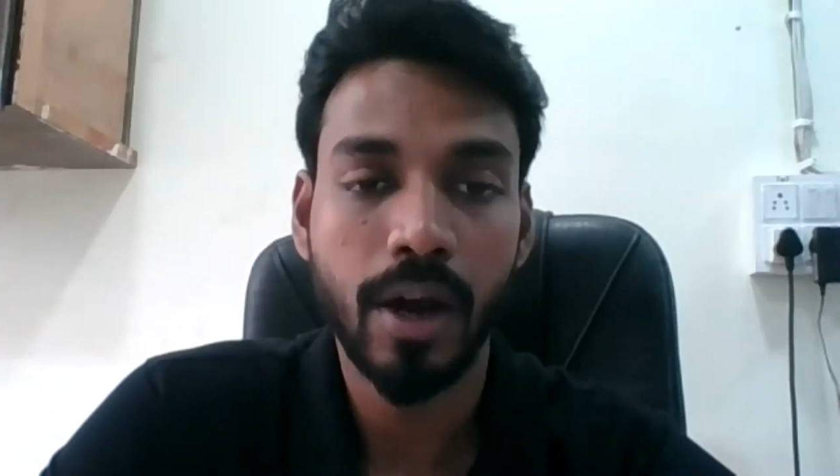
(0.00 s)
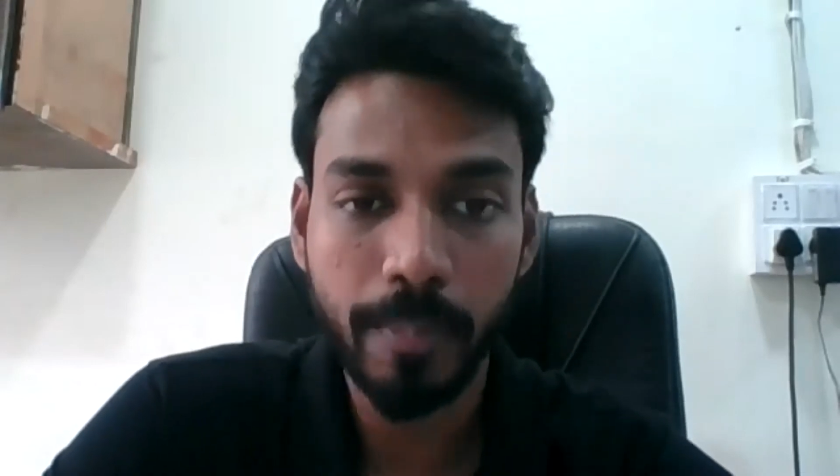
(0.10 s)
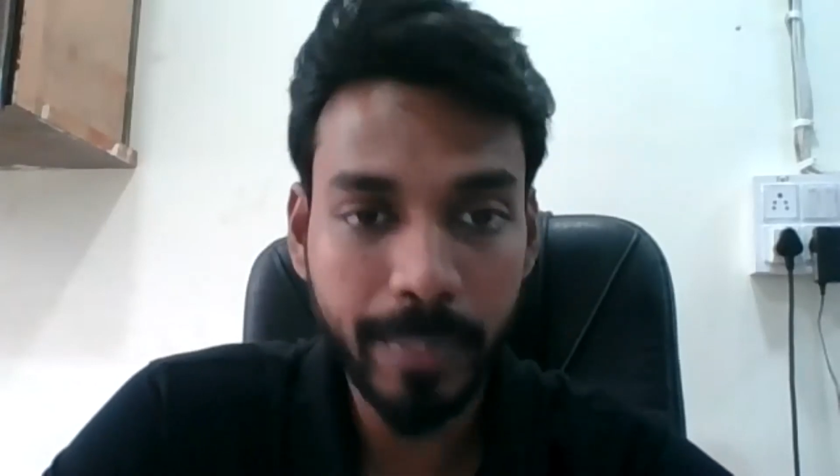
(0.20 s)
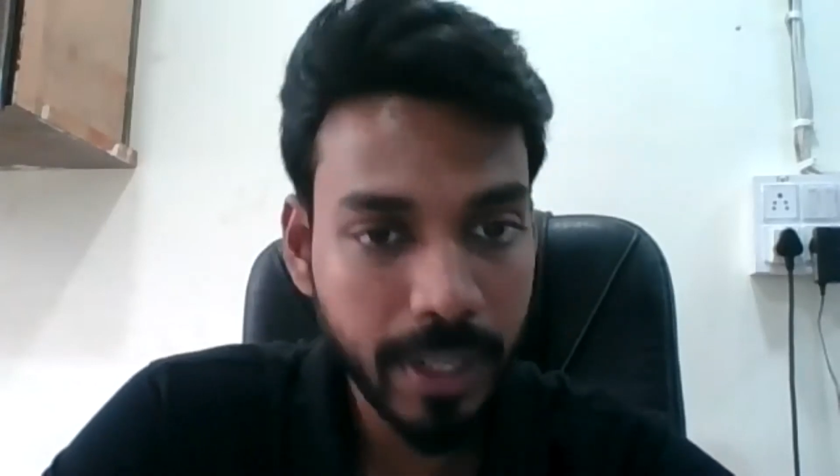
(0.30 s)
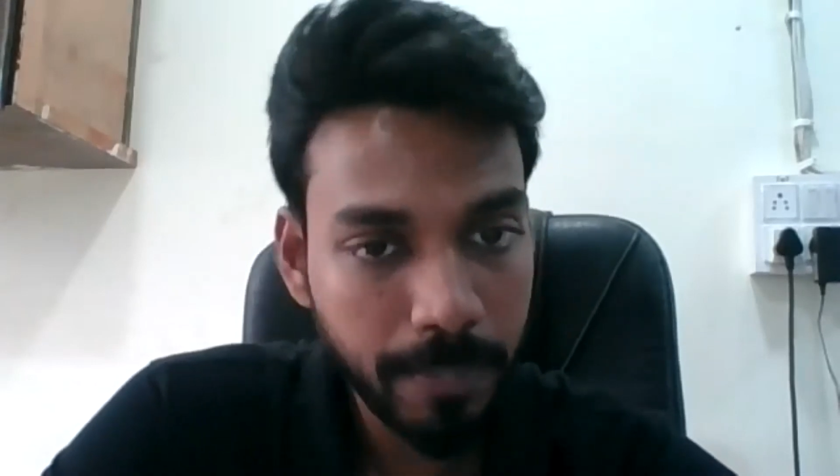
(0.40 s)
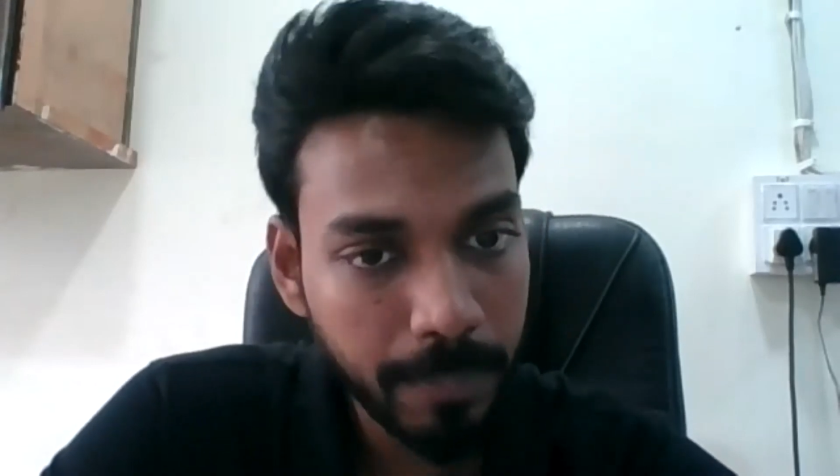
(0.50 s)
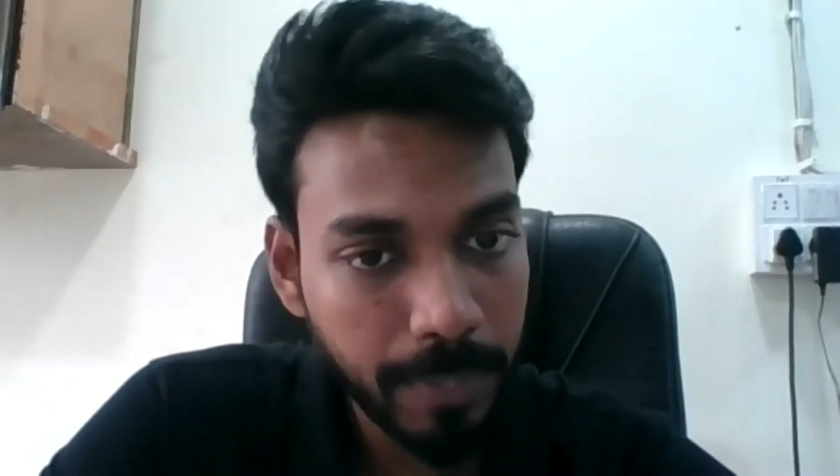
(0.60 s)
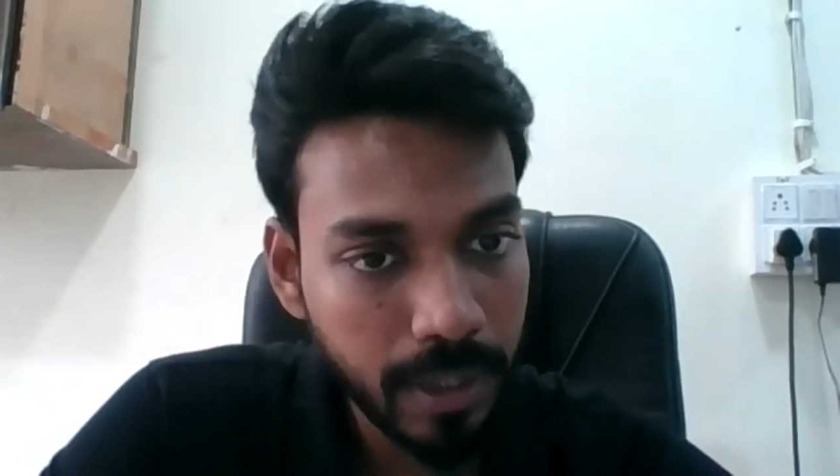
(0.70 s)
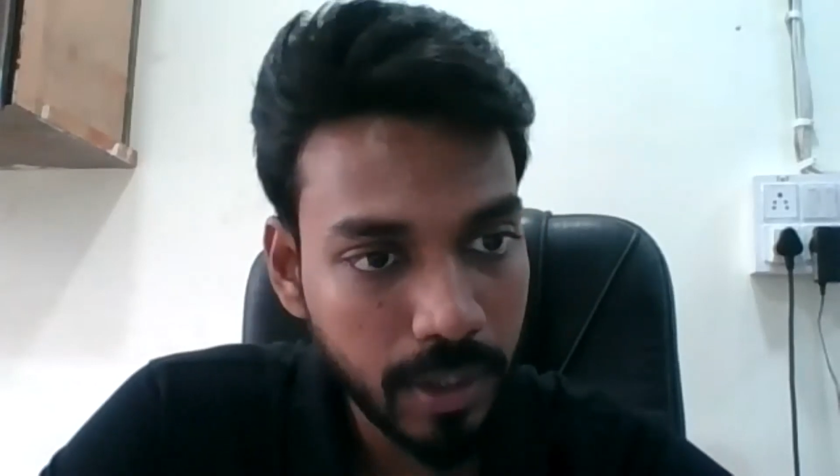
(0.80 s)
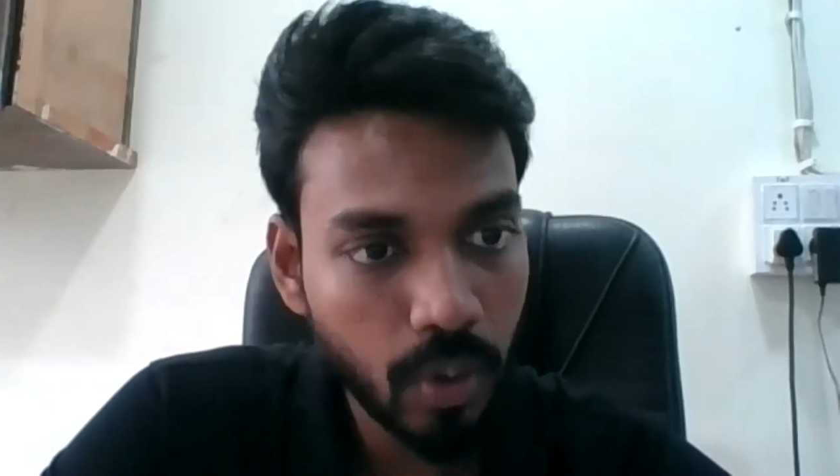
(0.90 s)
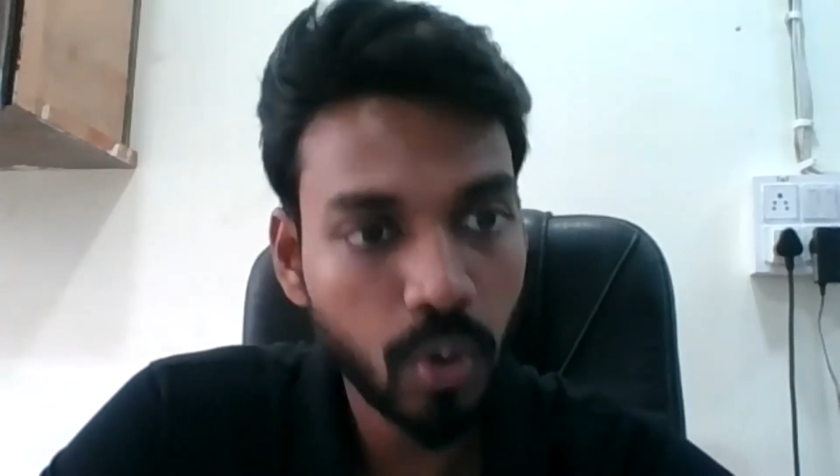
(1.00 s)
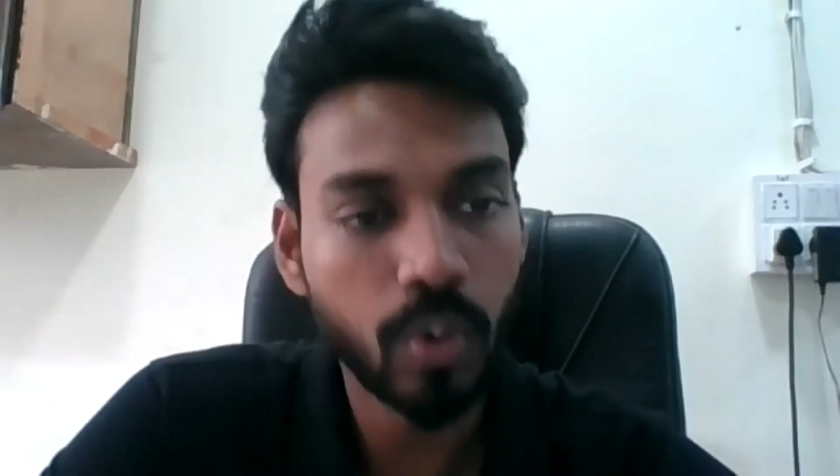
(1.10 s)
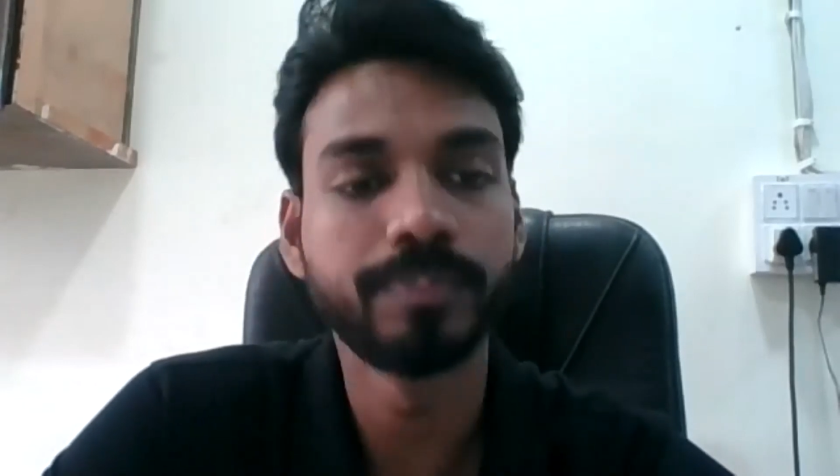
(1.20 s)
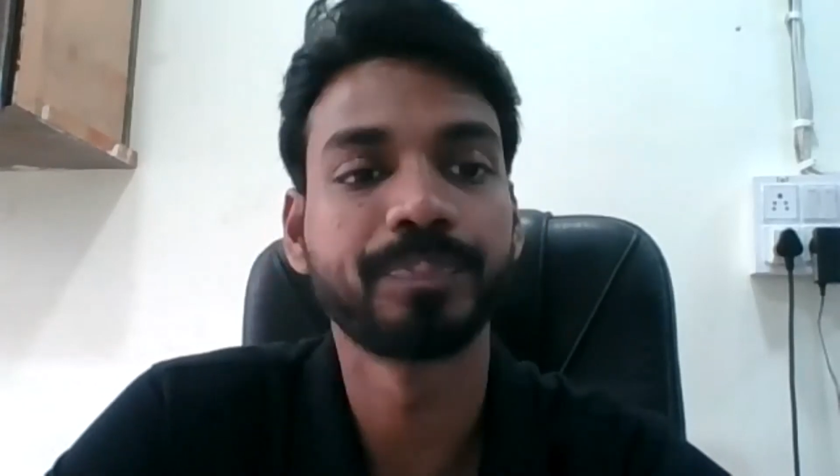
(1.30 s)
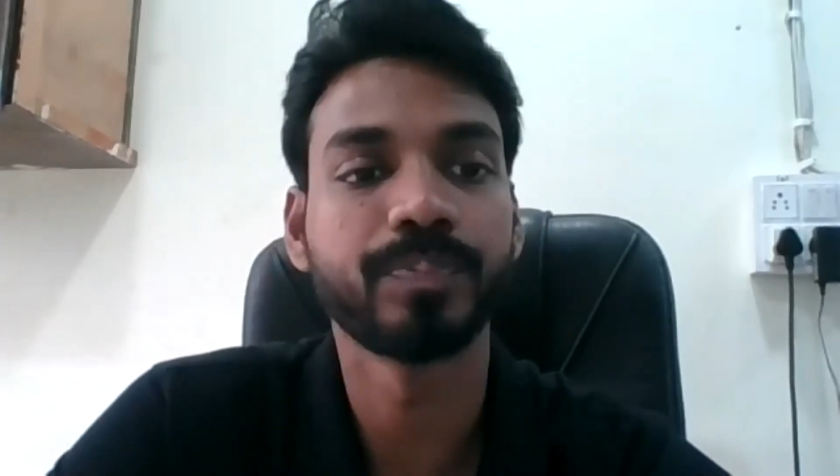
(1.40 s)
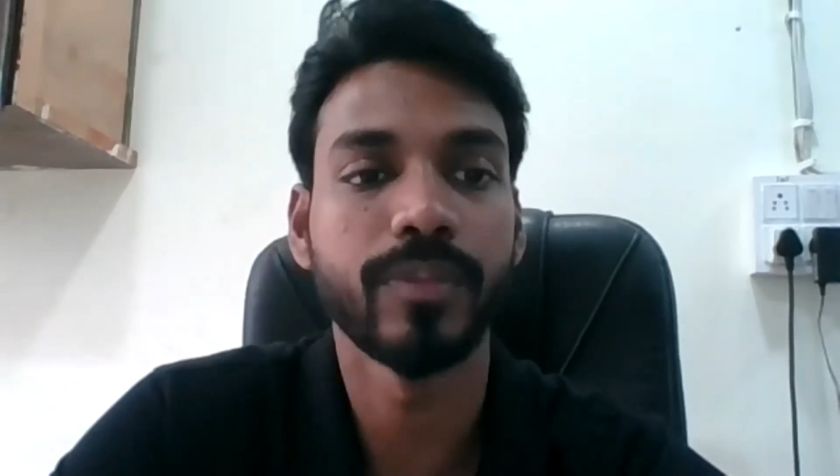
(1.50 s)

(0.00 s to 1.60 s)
How many people know